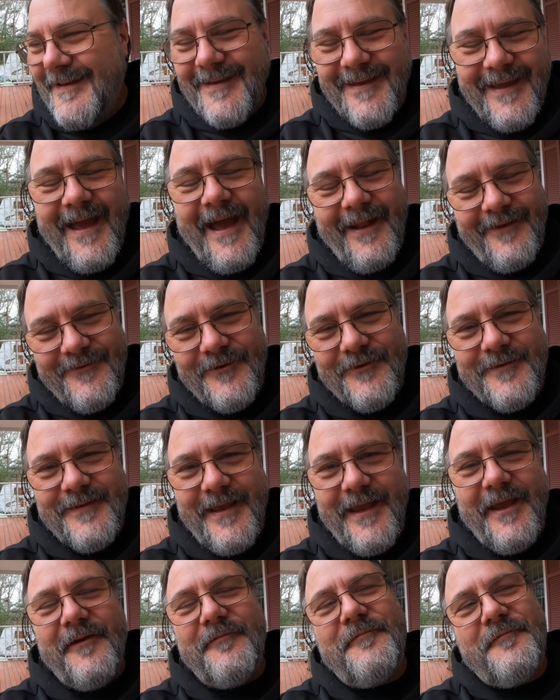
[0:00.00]
Yeah, dude.
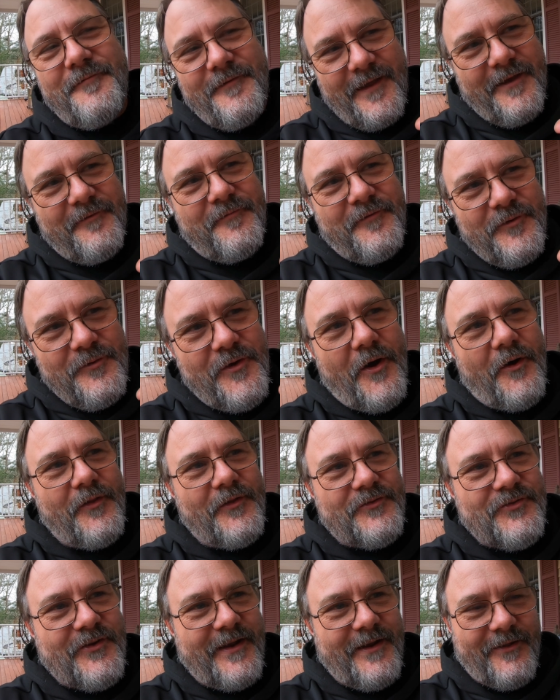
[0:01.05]
If you know the
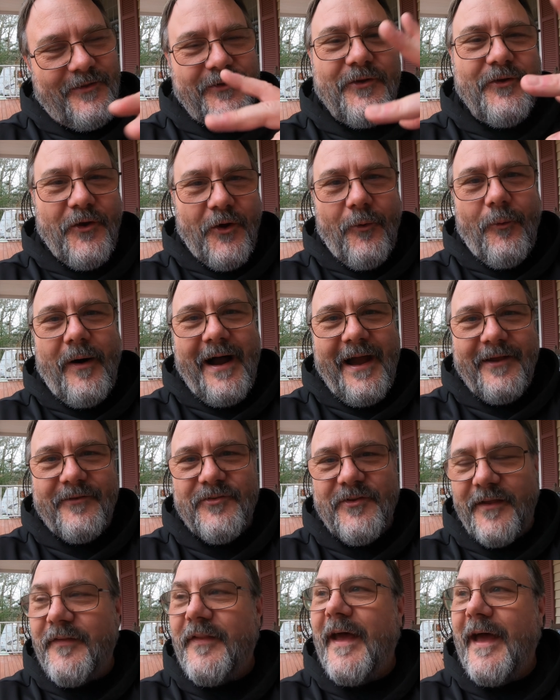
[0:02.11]
channel, you know why I
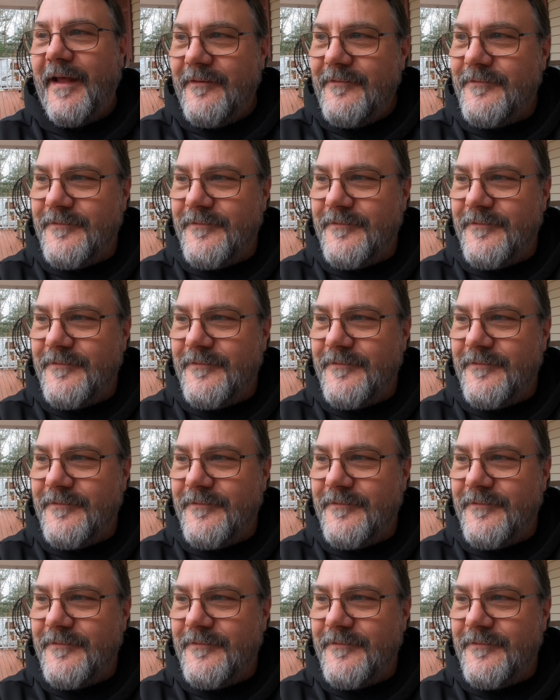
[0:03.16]
said that.